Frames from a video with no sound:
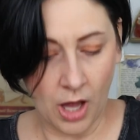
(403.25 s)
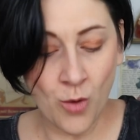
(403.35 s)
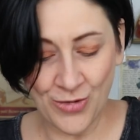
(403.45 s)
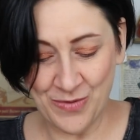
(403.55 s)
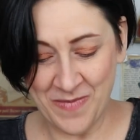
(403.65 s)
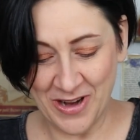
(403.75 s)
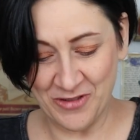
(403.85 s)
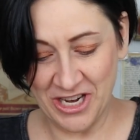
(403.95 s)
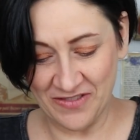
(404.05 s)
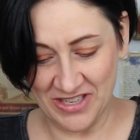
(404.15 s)
Oh, no, my
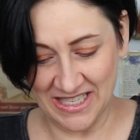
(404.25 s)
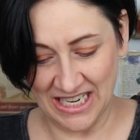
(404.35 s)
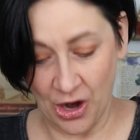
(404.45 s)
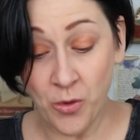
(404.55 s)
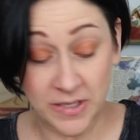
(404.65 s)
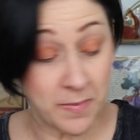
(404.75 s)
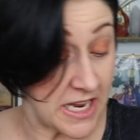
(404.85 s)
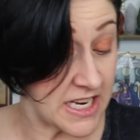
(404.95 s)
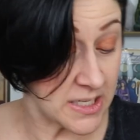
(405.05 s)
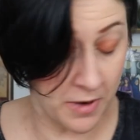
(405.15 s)
free gift is in. Oh, it's,
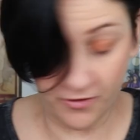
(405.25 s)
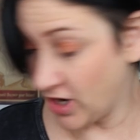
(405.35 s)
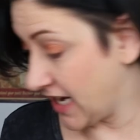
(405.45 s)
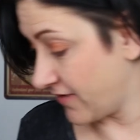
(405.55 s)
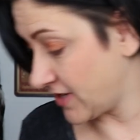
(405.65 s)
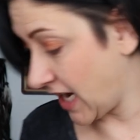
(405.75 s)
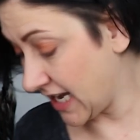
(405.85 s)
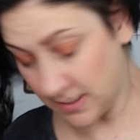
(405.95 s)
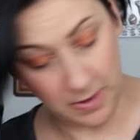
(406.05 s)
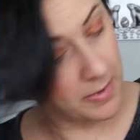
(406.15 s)
it is my free gift. I
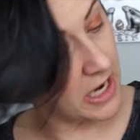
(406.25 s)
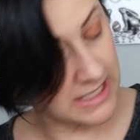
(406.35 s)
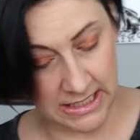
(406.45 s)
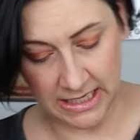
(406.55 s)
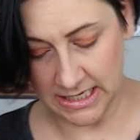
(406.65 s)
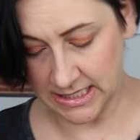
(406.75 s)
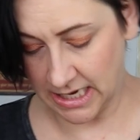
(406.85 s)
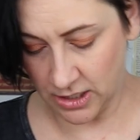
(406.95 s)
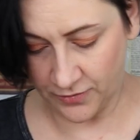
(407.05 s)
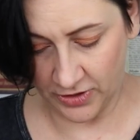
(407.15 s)
guess maybe I didn't get a
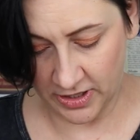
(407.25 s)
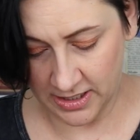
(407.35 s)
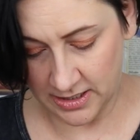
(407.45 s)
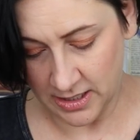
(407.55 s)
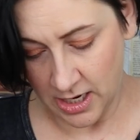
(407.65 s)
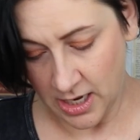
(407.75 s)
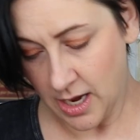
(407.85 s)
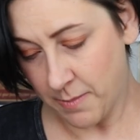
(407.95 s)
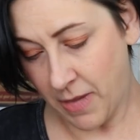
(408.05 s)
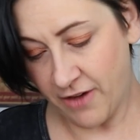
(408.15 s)
stand for this.
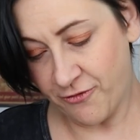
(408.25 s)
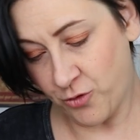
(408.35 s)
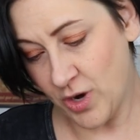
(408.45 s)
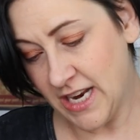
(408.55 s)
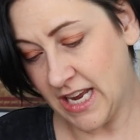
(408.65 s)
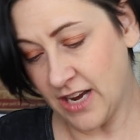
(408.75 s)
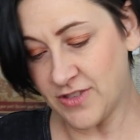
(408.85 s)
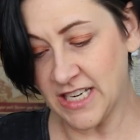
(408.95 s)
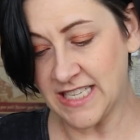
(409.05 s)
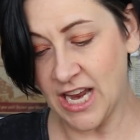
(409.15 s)
My free
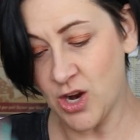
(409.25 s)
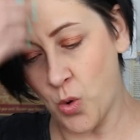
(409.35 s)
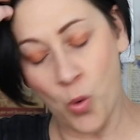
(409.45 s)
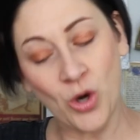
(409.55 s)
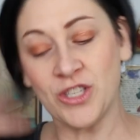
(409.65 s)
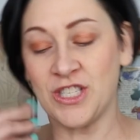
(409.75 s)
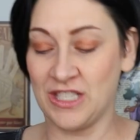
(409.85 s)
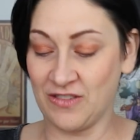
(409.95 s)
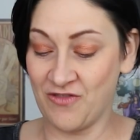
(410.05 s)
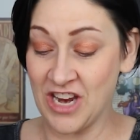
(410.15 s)
gift is a quartz
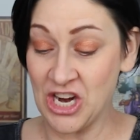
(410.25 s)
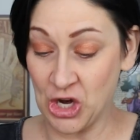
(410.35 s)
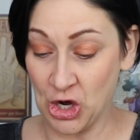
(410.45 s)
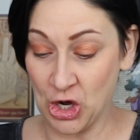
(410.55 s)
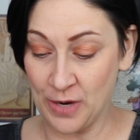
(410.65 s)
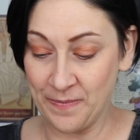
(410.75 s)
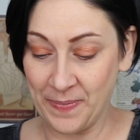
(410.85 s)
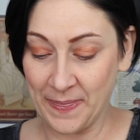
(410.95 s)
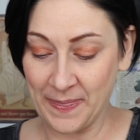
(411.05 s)
sphere.